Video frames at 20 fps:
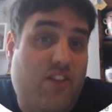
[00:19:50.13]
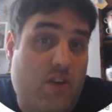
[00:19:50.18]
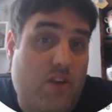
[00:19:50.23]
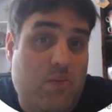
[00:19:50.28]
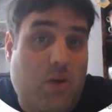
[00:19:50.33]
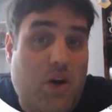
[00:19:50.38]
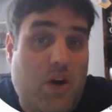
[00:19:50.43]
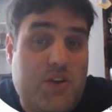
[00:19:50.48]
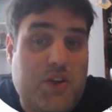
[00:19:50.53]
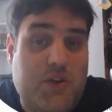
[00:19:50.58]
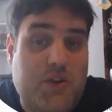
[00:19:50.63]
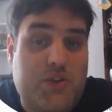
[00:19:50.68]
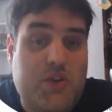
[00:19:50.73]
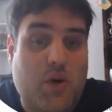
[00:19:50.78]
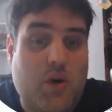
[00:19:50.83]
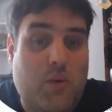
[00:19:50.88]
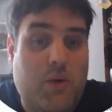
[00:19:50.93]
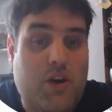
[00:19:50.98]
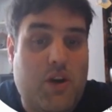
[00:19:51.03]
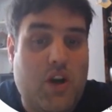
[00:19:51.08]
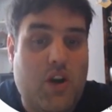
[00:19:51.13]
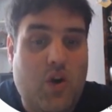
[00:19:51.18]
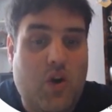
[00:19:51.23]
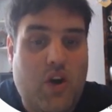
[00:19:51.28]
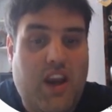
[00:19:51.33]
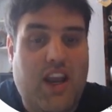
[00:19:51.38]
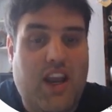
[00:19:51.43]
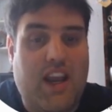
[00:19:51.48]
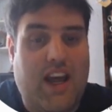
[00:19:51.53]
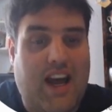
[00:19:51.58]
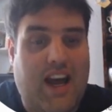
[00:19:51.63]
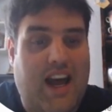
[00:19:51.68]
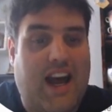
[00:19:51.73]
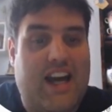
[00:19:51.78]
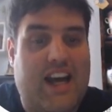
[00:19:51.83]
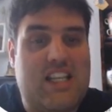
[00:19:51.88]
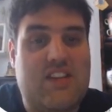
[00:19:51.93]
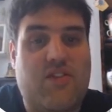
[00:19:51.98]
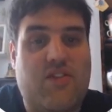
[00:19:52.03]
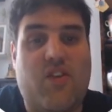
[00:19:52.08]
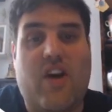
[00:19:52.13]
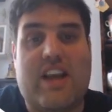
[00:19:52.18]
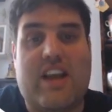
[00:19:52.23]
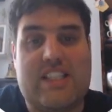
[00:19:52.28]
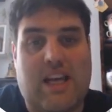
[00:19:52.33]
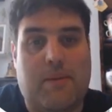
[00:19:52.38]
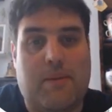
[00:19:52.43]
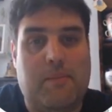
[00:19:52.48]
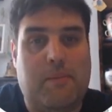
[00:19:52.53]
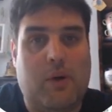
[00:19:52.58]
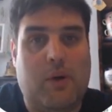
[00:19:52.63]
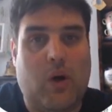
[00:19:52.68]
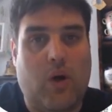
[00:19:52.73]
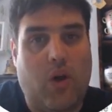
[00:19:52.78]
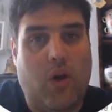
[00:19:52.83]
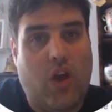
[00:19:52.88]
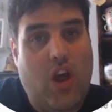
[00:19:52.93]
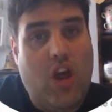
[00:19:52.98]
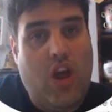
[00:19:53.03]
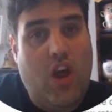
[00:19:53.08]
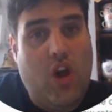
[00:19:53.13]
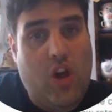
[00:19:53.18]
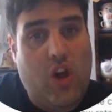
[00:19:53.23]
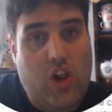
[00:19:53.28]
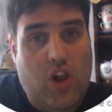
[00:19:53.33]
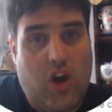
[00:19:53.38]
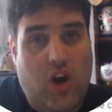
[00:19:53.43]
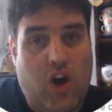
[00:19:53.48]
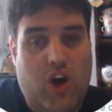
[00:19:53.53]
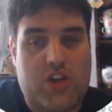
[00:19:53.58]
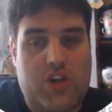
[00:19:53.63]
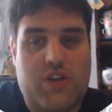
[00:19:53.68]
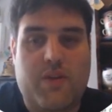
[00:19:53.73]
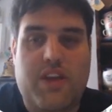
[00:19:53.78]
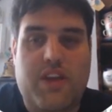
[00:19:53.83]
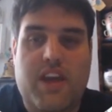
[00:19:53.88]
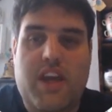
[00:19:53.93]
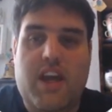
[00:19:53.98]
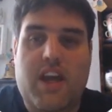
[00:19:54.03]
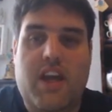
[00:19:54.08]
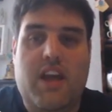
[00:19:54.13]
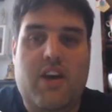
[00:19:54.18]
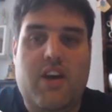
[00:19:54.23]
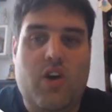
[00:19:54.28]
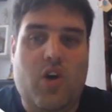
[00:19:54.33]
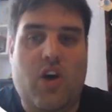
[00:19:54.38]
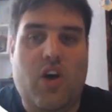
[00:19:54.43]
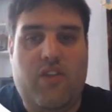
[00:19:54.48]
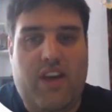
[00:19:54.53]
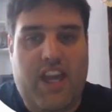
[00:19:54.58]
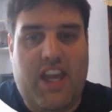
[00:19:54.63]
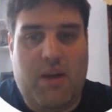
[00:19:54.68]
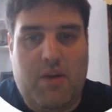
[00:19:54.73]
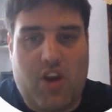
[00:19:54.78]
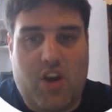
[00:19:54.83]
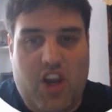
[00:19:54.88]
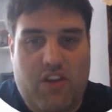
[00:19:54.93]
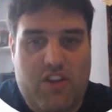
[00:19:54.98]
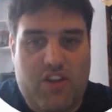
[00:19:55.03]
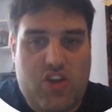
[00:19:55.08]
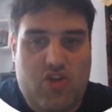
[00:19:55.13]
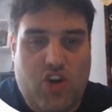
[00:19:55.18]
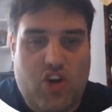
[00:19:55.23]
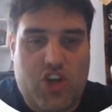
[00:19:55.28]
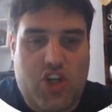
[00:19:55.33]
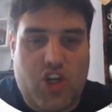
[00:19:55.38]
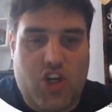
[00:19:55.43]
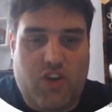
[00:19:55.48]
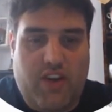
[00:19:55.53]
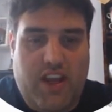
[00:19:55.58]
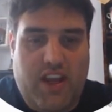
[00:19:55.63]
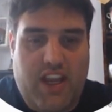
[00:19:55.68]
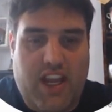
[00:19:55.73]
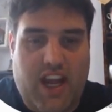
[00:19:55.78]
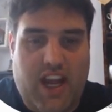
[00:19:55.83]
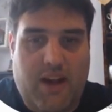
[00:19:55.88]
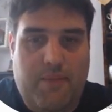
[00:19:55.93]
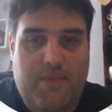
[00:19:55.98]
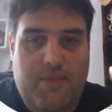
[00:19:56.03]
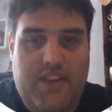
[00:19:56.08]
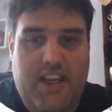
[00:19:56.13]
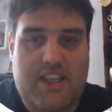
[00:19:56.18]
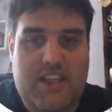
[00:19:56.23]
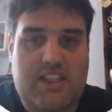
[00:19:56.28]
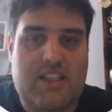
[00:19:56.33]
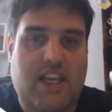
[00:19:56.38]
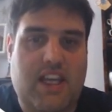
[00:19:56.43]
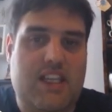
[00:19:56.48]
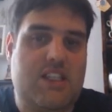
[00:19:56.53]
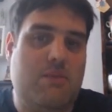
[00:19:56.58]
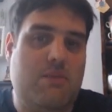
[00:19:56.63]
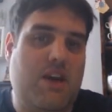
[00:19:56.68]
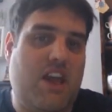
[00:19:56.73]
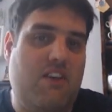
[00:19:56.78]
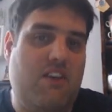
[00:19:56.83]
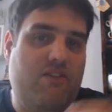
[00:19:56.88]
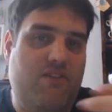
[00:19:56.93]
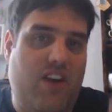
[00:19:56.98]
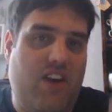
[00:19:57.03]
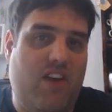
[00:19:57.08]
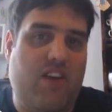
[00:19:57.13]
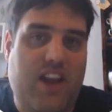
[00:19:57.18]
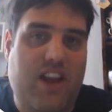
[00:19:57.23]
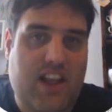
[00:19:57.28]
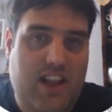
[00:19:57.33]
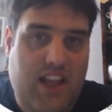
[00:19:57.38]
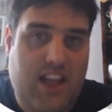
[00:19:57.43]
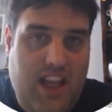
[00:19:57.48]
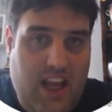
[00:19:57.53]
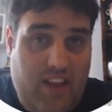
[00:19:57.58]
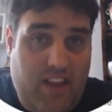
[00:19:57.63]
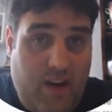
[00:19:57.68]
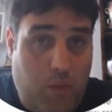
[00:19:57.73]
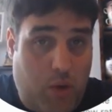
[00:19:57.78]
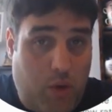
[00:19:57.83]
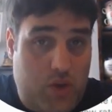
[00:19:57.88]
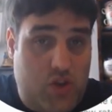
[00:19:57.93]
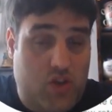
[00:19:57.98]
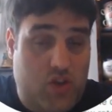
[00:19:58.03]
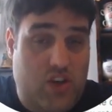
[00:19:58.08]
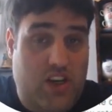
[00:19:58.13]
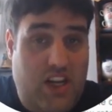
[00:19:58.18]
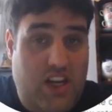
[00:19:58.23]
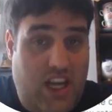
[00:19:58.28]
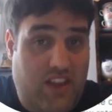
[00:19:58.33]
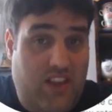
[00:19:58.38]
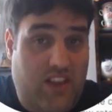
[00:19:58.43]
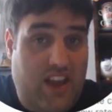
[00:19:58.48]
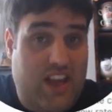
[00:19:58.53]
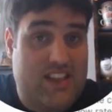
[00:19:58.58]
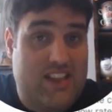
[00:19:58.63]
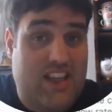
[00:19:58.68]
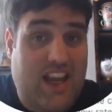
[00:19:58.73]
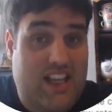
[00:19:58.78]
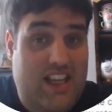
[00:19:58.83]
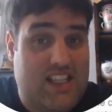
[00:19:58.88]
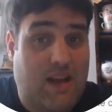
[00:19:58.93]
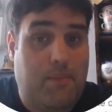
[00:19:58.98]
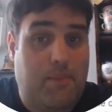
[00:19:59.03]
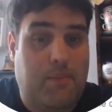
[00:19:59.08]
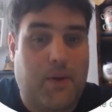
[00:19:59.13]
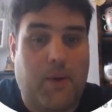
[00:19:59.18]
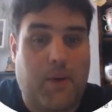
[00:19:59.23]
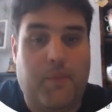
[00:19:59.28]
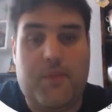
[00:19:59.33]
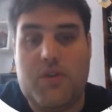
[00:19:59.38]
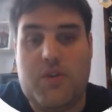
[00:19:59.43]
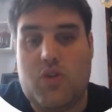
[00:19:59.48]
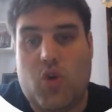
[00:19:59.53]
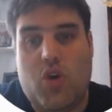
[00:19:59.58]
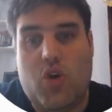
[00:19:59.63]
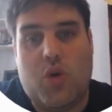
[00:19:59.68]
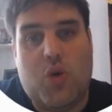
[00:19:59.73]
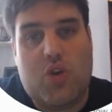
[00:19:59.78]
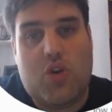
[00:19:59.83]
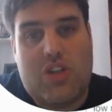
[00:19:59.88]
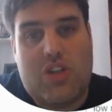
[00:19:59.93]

models. So when you're looking at, for example, Claude, over here we've got your instruction over here. This needs to make it very clear that what's underneath is an example, so you could